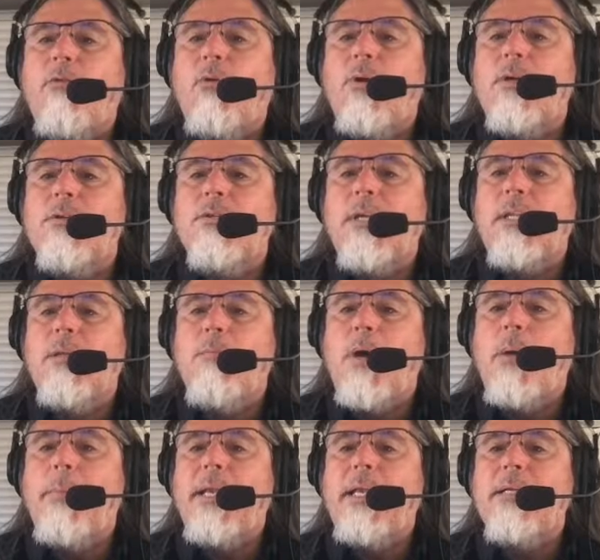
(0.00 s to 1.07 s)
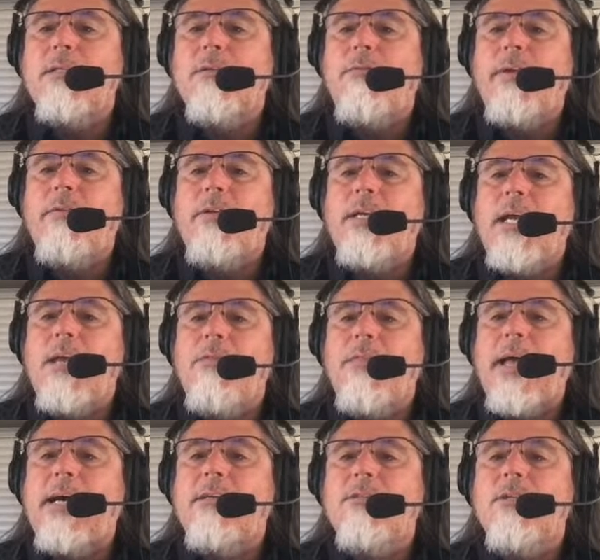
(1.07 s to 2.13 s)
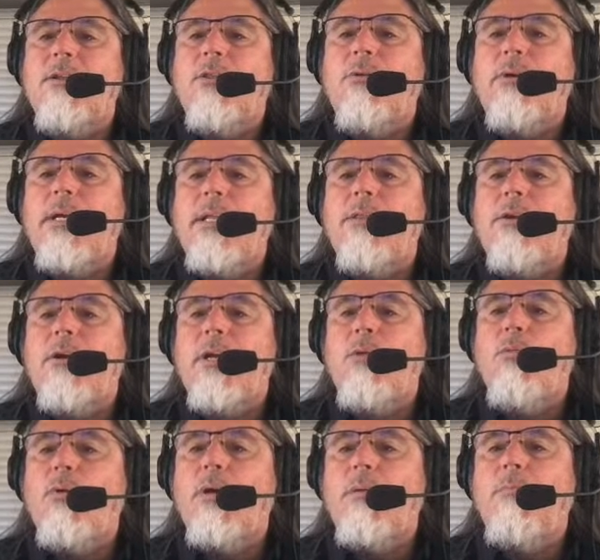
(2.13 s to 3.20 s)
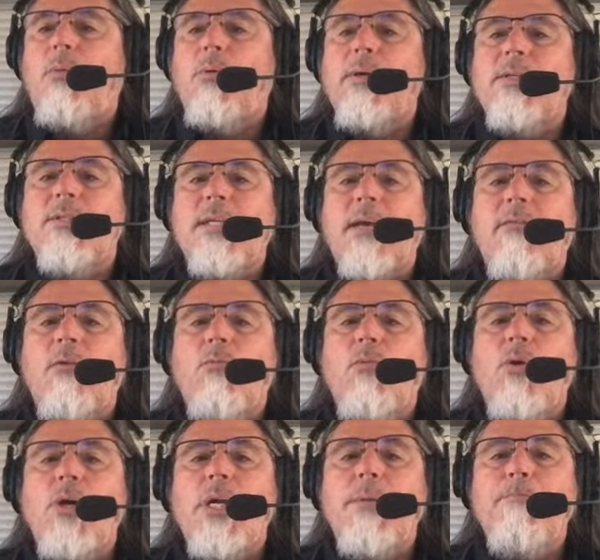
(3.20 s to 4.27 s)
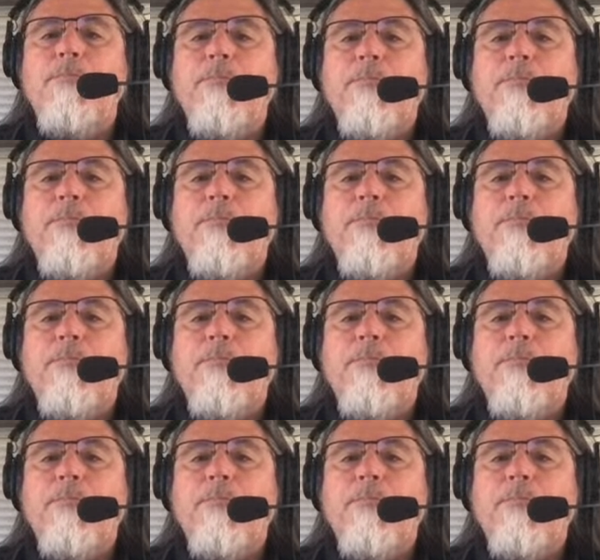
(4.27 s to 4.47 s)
for us at the moment is a 58,331.71.